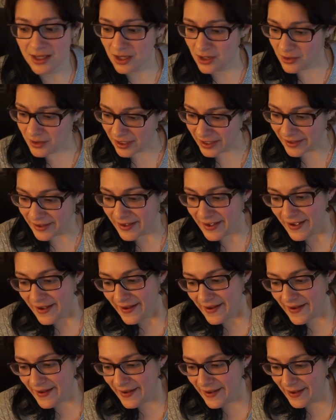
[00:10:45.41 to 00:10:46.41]
Okay.
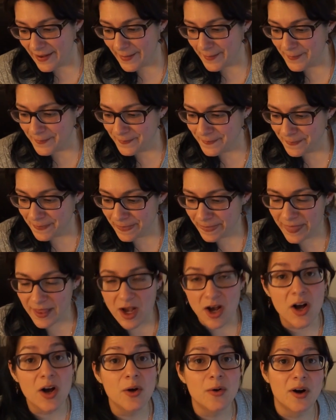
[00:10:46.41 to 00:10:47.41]
Um,
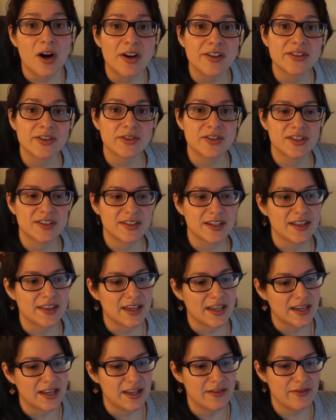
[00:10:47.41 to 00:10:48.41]
oh, also, she said
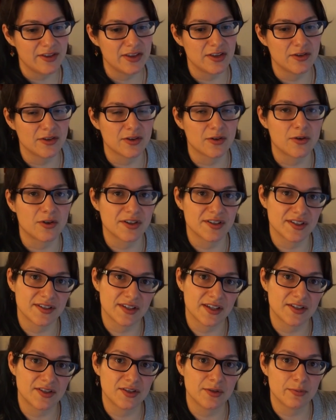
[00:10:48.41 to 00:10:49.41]
that even though the course is
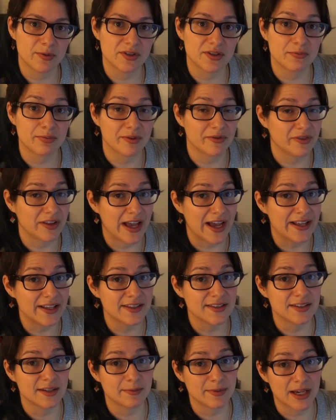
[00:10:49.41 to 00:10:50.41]
like super, super
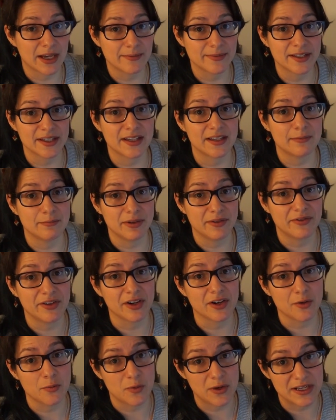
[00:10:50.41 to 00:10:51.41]
flat, sometimes it can be
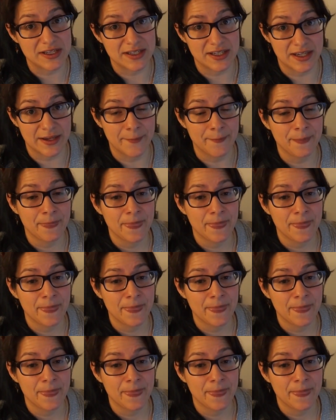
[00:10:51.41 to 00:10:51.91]
very windy.